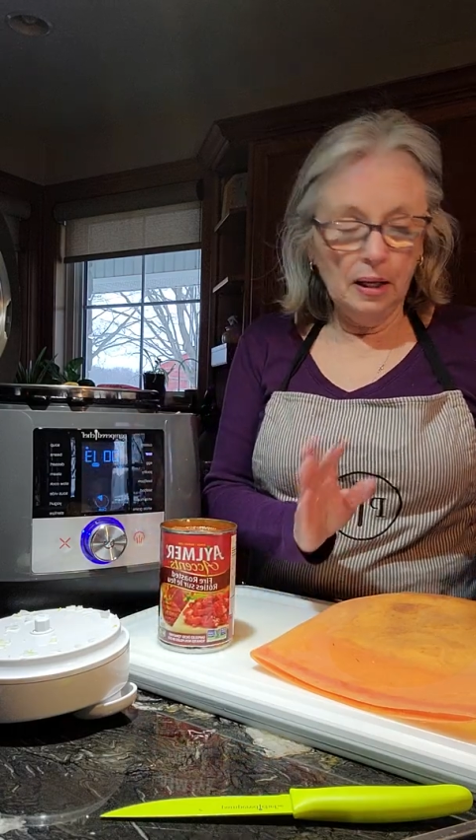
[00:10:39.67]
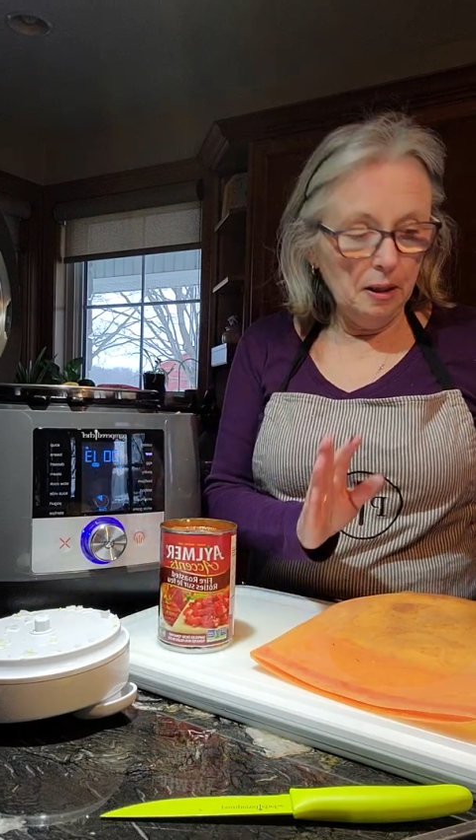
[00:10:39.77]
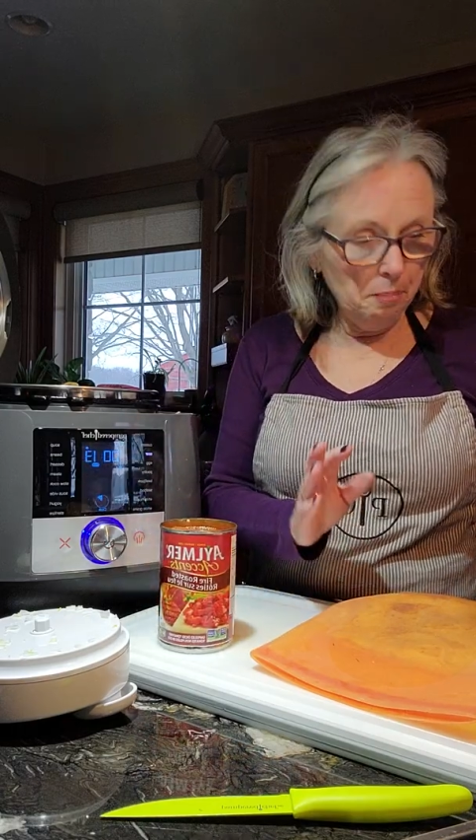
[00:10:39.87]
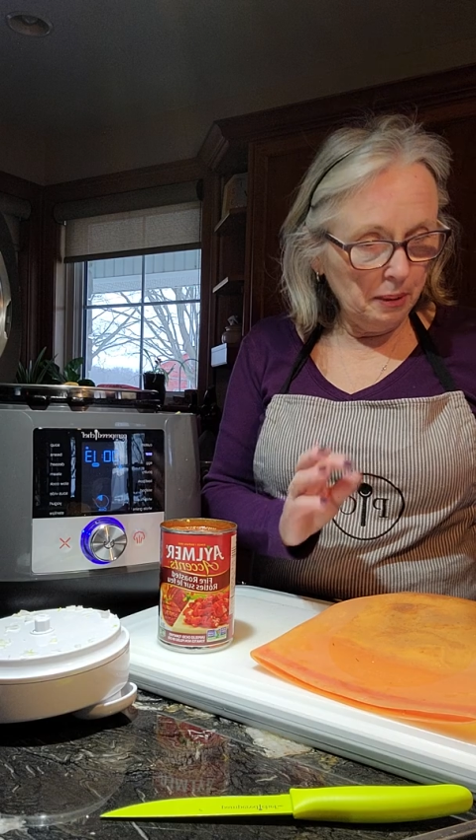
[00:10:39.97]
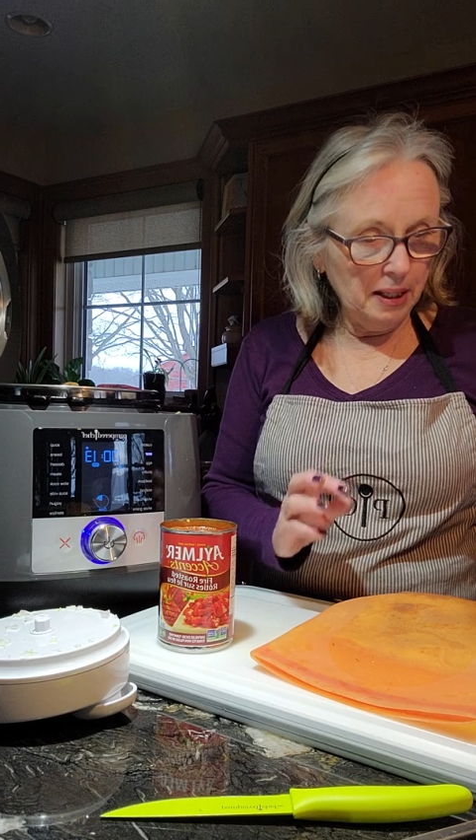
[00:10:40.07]

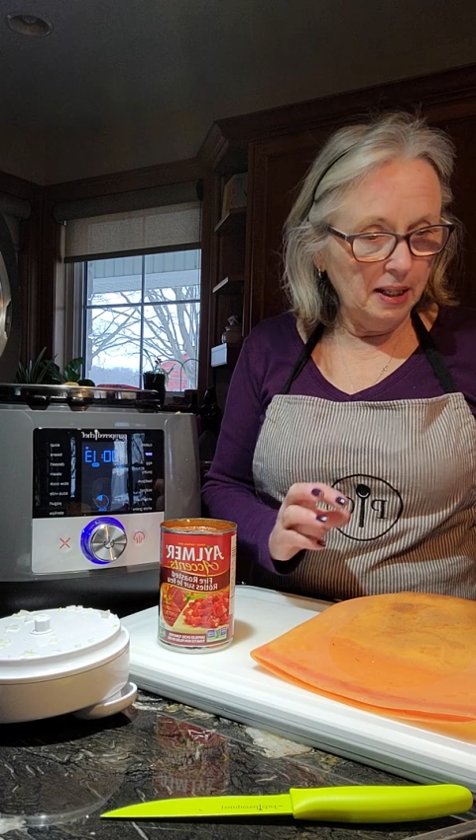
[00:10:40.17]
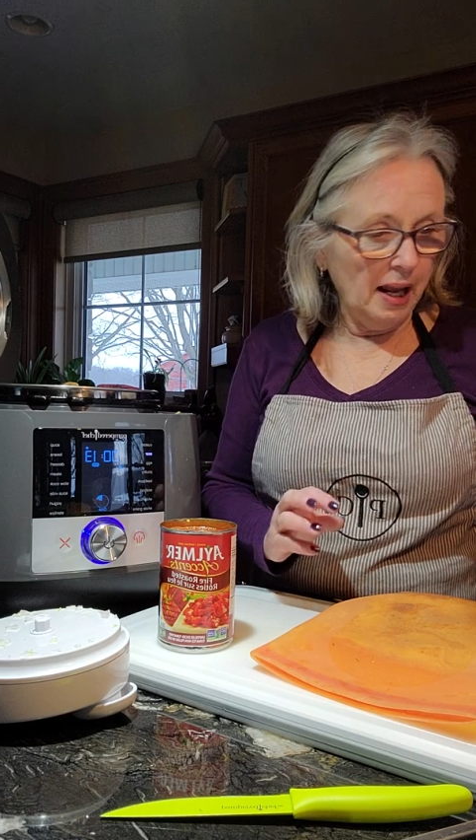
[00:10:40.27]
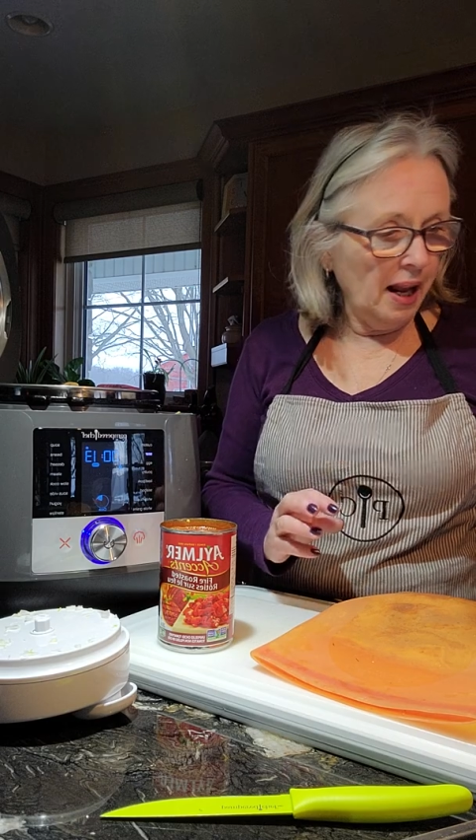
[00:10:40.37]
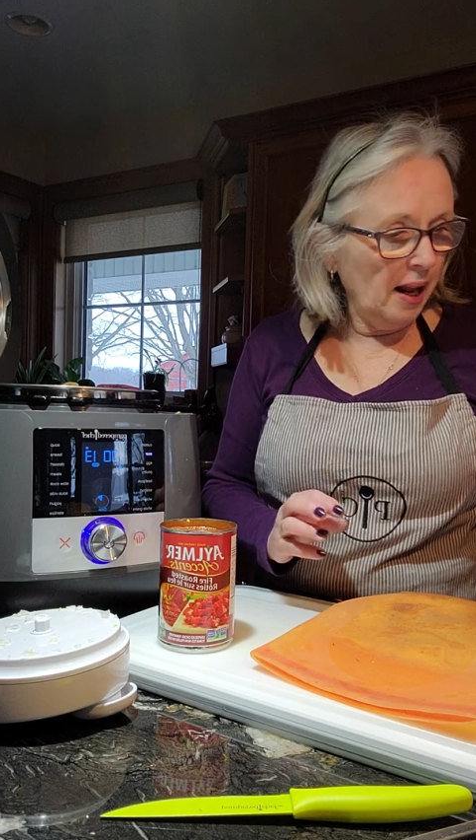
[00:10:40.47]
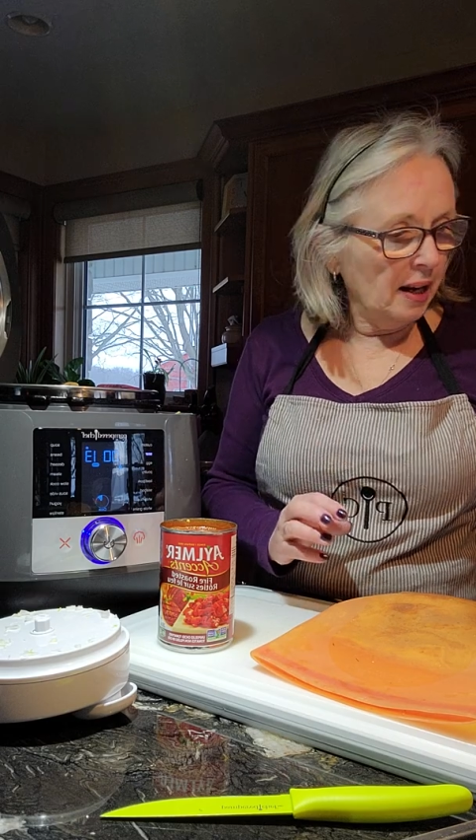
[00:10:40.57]
complete
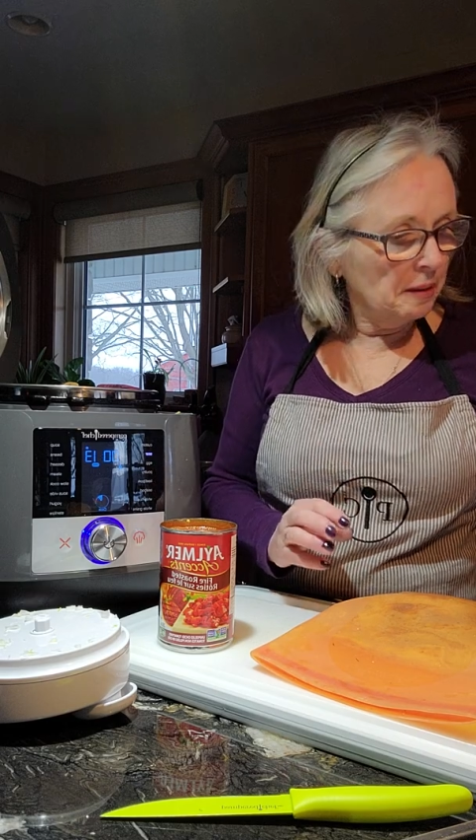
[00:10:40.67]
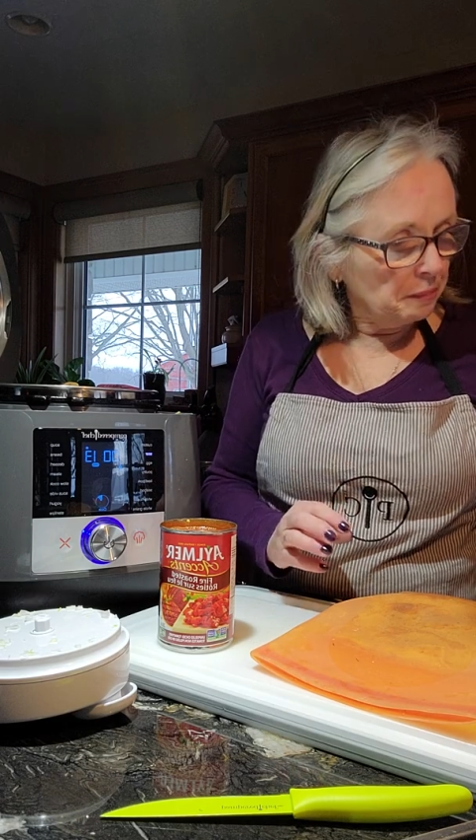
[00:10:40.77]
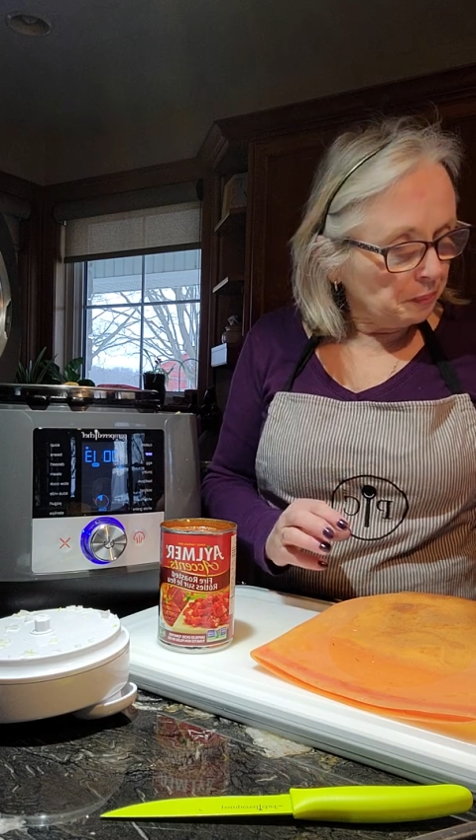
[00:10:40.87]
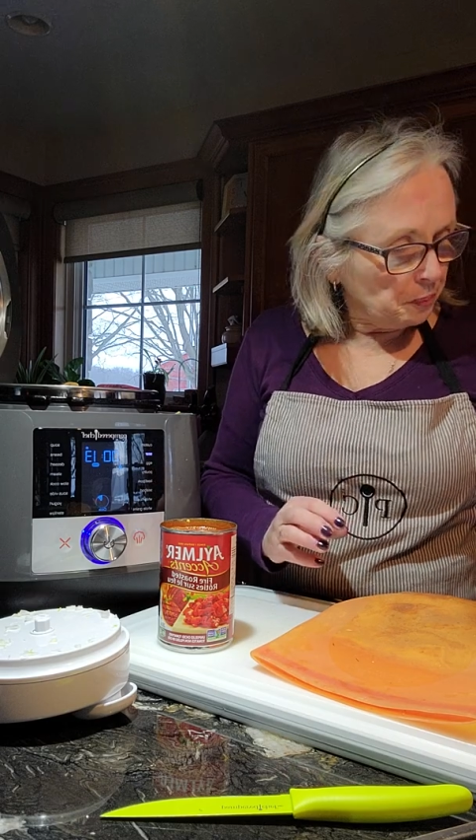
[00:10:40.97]
can.